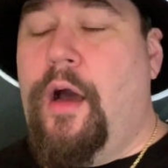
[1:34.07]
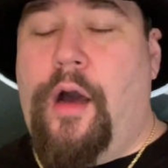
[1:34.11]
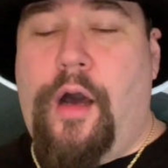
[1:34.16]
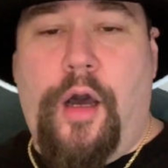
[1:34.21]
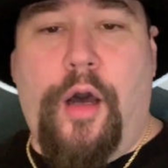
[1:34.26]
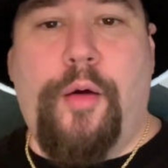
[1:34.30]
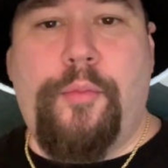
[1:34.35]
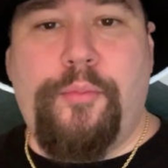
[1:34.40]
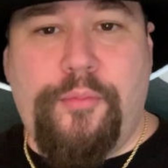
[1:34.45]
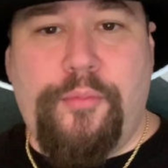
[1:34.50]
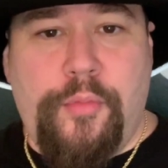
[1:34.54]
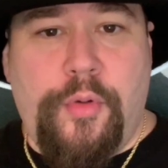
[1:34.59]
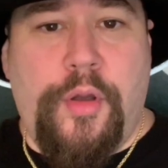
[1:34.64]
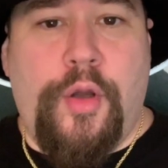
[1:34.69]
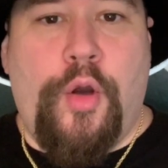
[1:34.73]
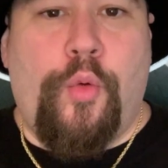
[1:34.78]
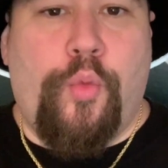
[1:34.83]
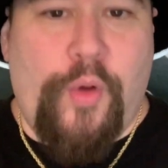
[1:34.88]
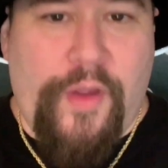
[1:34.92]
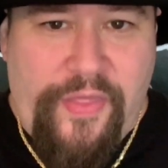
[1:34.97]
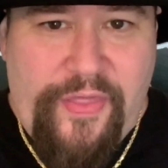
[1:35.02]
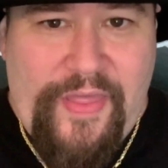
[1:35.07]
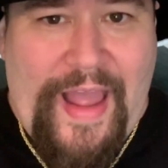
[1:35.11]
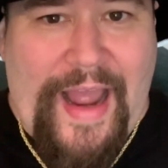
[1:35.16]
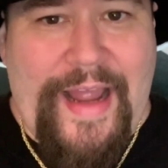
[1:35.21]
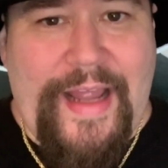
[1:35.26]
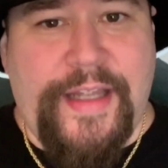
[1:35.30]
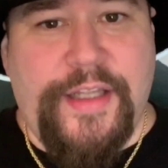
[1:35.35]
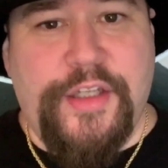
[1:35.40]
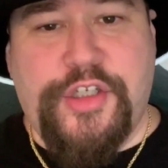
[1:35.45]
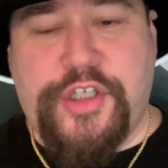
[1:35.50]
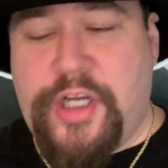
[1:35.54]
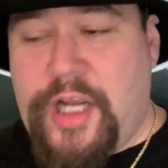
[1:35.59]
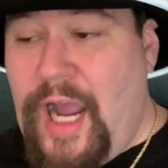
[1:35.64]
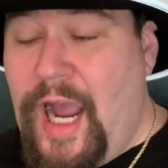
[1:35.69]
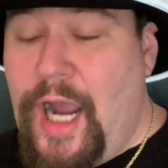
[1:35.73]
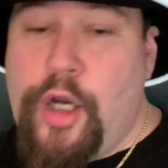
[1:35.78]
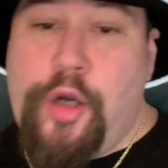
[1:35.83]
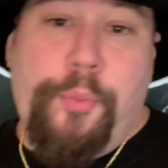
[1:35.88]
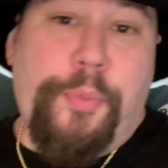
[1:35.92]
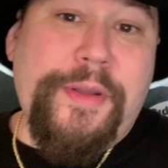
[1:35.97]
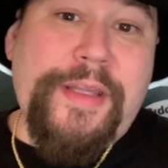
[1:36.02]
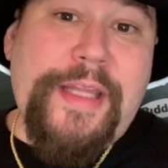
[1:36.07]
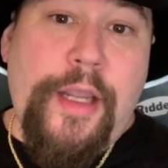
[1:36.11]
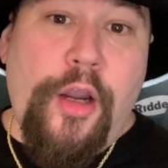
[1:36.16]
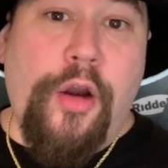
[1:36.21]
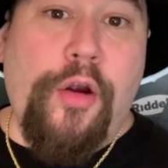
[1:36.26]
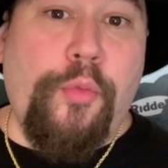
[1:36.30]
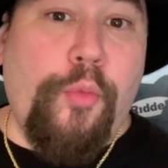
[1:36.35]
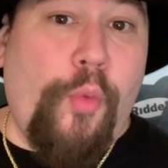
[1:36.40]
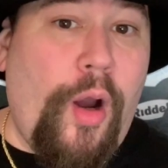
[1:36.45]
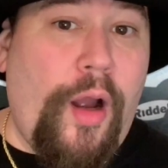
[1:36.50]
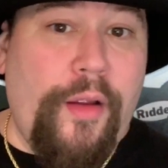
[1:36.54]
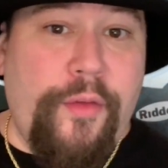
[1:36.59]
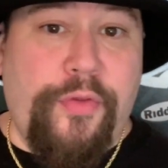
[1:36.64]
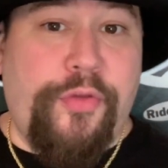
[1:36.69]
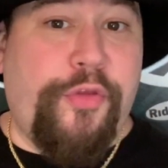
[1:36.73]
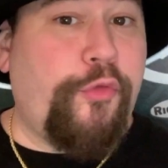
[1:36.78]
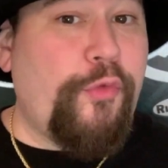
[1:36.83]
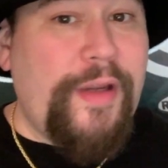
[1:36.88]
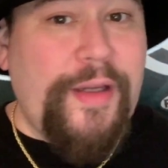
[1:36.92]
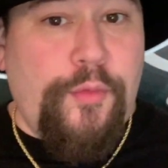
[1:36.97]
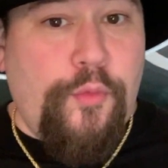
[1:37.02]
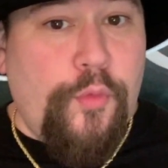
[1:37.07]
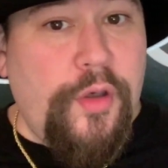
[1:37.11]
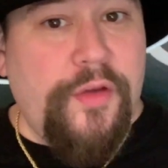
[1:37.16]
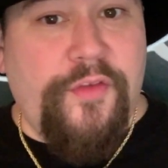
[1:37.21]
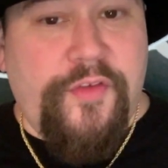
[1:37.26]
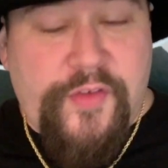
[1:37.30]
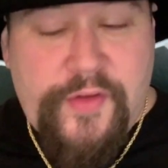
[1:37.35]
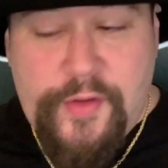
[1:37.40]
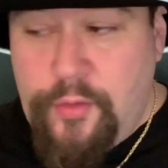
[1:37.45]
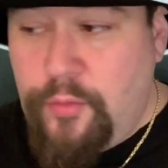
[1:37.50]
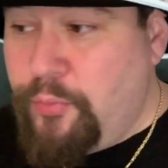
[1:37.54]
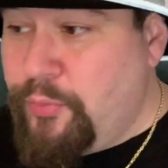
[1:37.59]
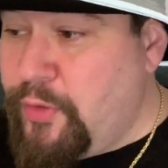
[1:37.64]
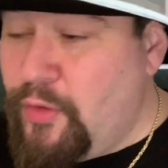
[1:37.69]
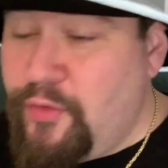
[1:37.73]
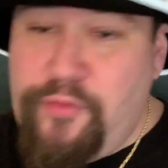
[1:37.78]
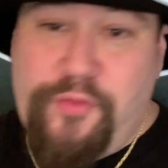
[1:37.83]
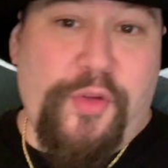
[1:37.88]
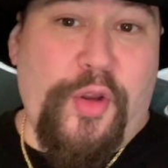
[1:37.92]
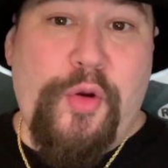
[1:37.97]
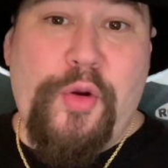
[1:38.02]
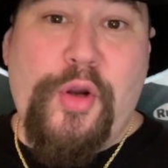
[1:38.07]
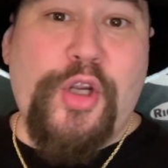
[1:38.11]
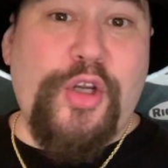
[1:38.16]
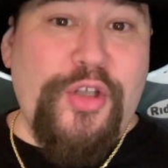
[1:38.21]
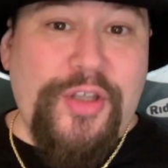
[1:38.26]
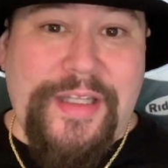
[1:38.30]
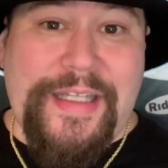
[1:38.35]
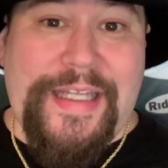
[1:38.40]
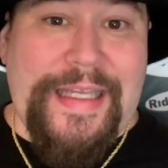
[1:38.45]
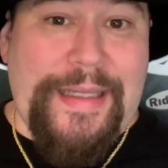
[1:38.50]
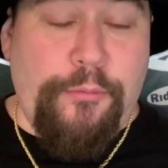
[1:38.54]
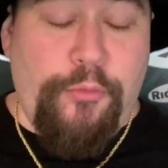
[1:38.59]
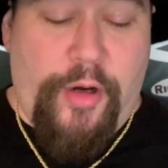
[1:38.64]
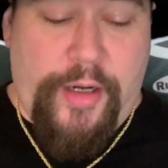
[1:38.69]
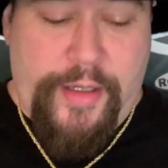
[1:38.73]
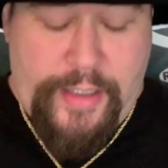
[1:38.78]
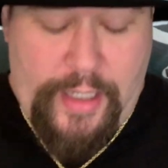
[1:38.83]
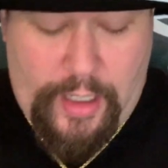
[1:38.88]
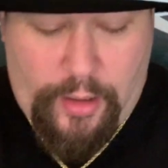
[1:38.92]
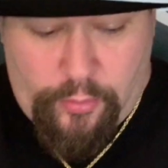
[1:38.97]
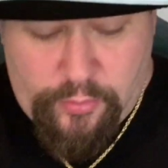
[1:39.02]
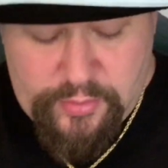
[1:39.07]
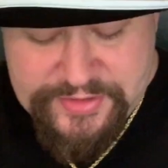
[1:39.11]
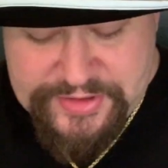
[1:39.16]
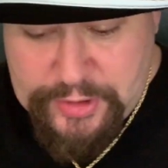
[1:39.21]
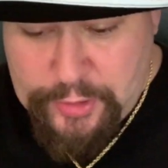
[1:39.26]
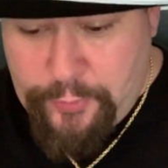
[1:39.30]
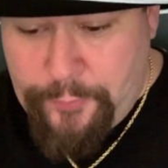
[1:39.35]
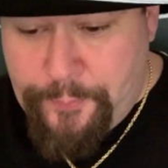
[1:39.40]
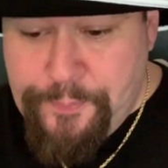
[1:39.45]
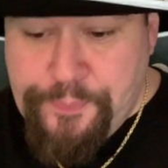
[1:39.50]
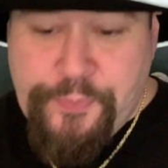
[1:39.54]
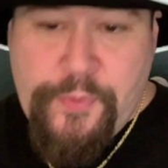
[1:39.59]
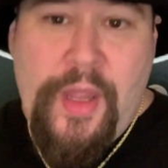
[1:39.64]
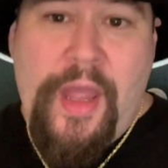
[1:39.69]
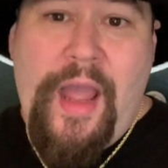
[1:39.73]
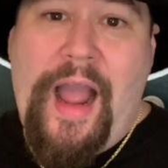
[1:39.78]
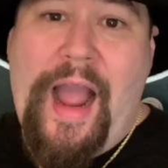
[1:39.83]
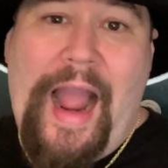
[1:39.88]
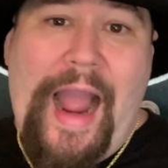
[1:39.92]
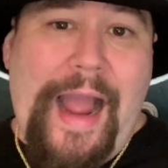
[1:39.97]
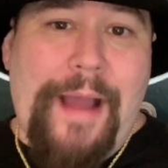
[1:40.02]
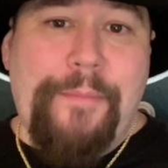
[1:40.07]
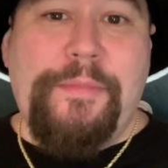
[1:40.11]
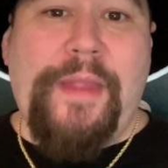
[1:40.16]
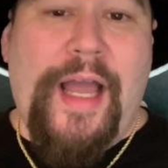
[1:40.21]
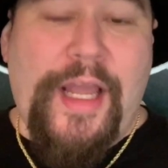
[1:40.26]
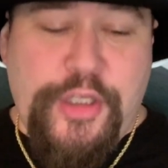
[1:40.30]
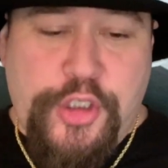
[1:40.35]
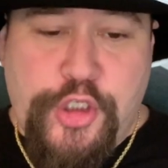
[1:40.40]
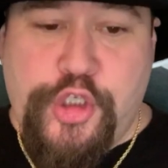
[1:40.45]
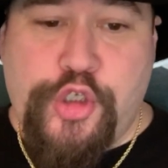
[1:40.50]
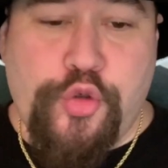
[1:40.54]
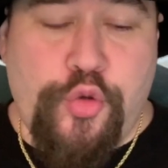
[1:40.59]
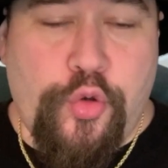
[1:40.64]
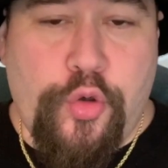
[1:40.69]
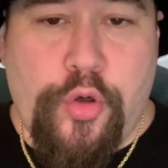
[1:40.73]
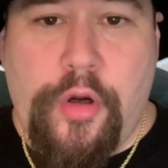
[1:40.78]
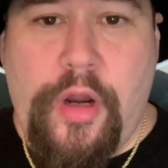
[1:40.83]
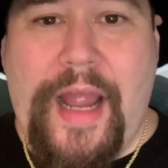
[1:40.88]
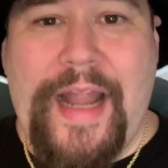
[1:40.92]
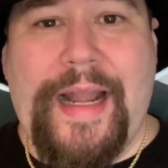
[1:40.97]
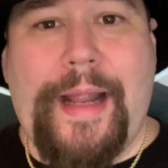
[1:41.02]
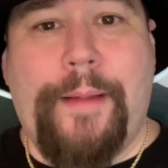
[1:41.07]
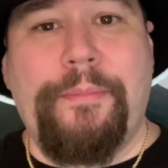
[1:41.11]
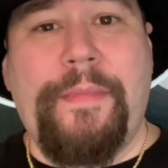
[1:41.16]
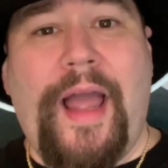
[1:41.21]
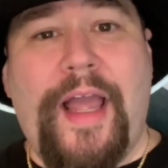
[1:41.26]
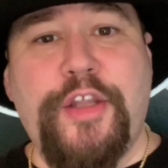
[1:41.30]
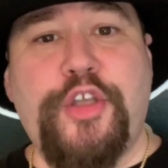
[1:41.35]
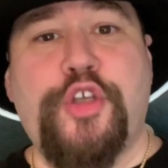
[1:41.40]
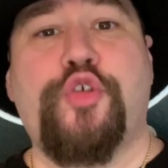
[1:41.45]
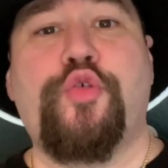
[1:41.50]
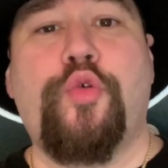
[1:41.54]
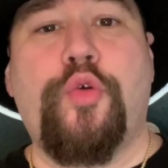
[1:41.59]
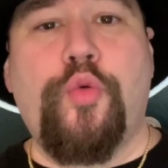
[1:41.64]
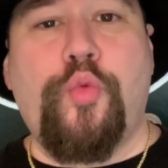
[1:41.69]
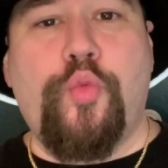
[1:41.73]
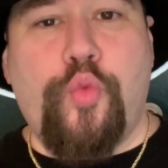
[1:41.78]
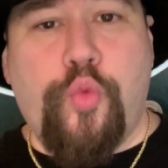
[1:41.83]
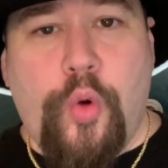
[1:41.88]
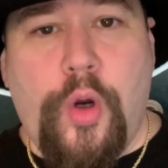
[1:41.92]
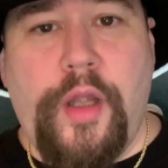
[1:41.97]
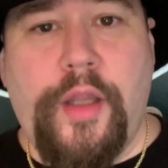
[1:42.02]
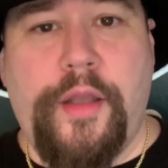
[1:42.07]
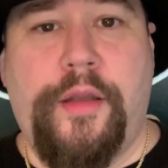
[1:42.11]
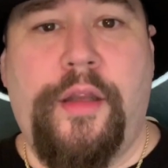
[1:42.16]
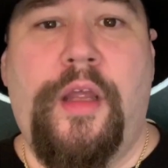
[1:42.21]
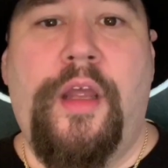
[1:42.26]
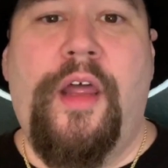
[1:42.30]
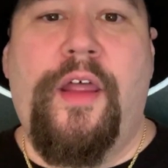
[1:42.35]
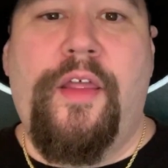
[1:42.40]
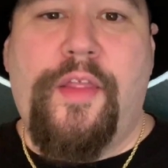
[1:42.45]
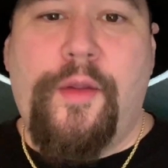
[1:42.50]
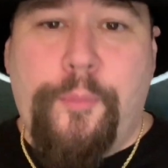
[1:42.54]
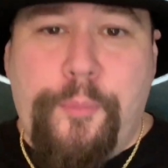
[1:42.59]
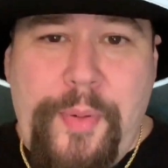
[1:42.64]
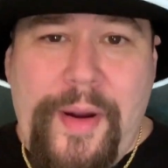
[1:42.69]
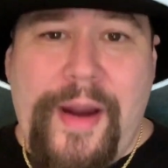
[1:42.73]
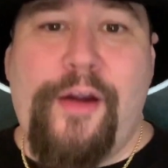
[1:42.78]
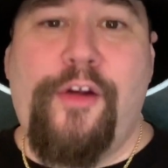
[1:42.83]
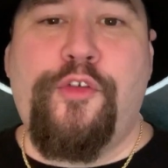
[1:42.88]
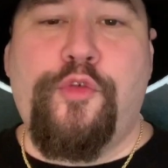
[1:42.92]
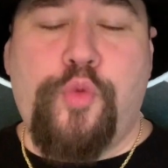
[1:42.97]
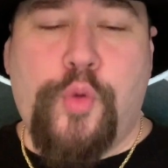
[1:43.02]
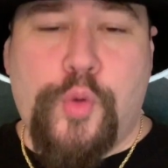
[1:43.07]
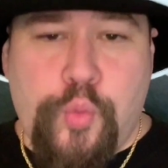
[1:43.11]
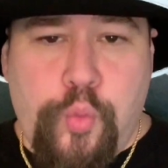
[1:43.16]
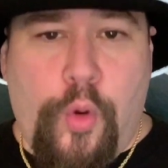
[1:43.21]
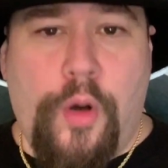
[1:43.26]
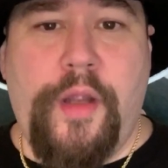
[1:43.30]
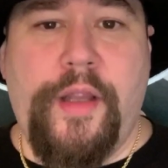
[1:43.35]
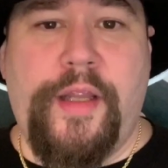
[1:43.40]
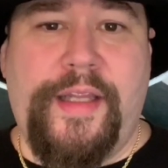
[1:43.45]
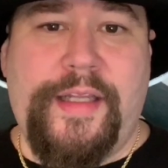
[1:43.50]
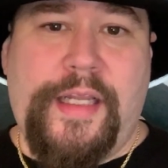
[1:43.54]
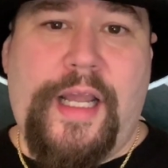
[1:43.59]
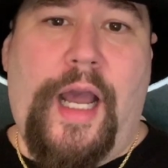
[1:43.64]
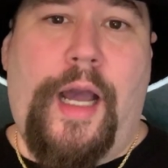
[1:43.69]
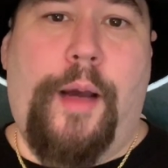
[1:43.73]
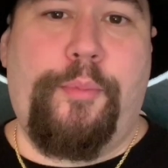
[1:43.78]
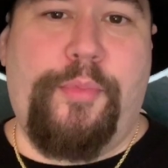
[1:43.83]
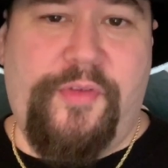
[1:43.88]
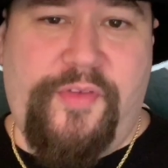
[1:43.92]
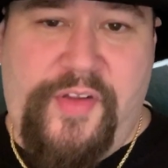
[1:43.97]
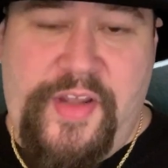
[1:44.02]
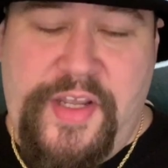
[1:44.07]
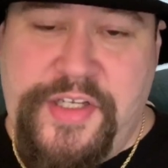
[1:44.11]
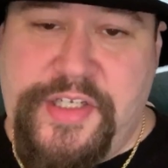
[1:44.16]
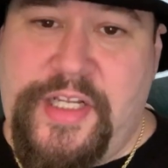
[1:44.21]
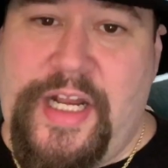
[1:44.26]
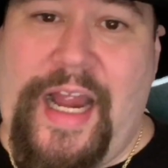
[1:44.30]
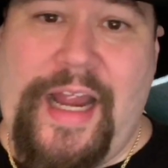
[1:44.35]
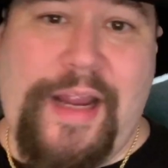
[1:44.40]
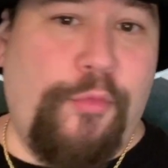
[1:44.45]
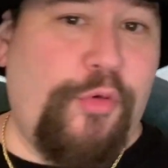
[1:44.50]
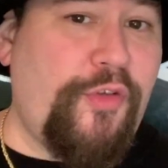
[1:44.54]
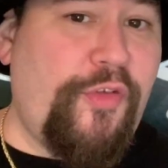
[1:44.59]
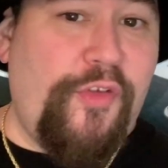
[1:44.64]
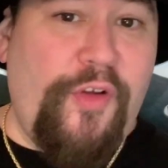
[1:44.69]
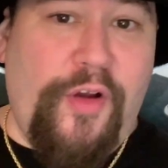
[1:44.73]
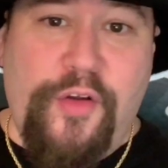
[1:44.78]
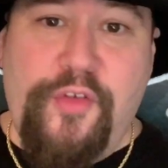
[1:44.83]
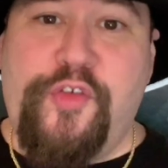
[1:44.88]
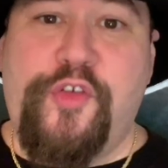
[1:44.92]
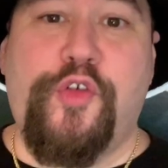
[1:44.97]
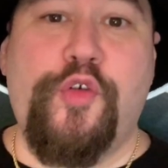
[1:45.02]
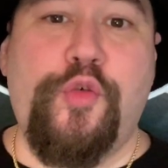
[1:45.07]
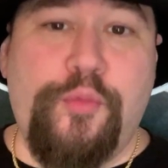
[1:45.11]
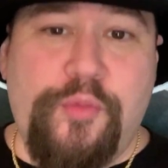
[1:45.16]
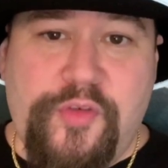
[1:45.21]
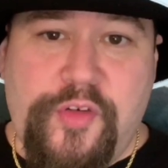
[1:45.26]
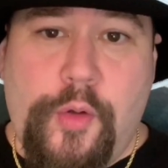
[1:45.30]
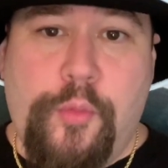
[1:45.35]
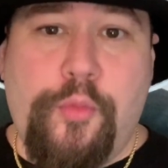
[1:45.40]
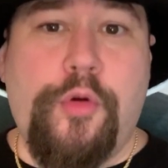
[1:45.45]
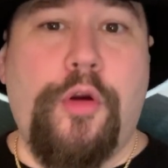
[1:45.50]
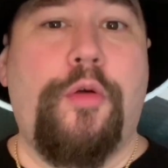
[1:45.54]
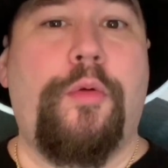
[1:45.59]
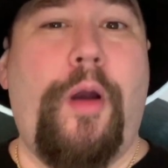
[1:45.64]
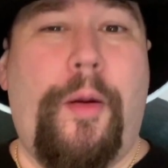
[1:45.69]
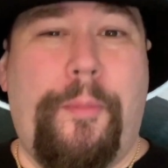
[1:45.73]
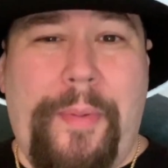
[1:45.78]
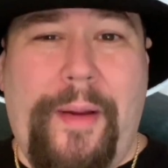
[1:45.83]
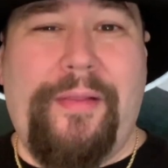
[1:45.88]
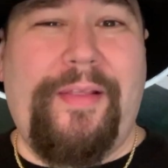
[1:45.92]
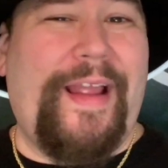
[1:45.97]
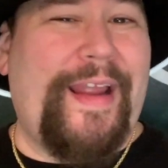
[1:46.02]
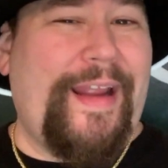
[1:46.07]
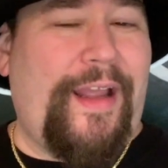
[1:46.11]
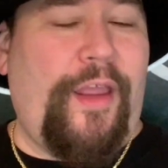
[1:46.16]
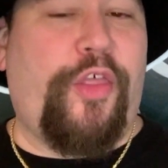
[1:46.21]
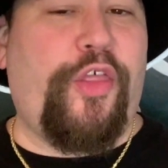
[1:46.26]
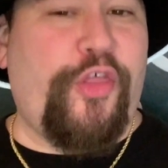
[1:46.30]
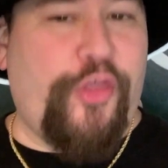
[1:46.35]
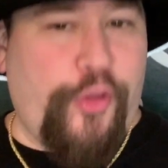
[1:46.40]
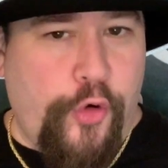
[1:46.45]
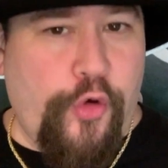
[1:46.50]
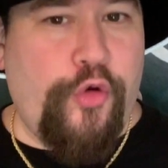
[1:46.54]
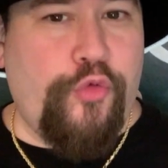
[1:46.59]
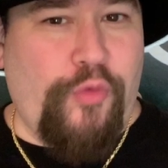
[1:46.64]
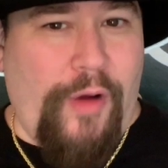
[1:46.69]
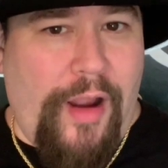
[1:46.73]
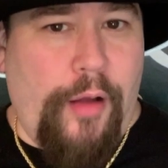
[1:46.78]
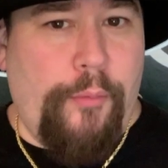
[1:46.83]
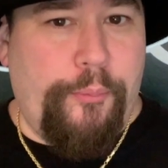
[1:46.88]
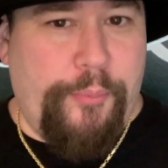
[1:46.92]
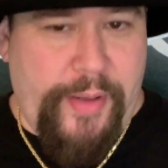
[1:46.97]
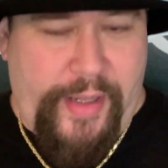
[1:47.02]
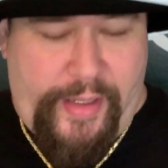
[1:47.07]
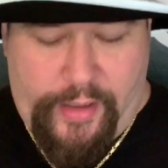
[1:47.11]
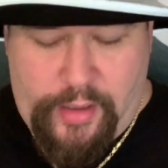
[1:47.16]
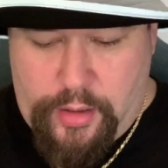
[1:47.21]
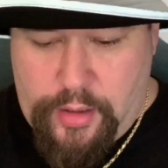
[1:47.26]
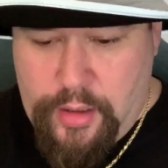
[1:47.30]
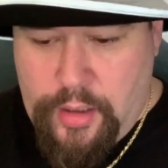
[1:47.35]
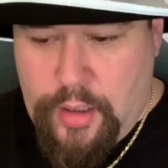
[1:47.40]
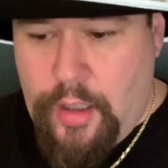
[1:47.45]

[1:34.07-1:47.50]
with that in Chicago, but they are, what, 3-1 still? They're a good team right now. So I'm not sure, and I'm not sure what the Bears would want in compensation. I would assume somewhere about like a third-round pick.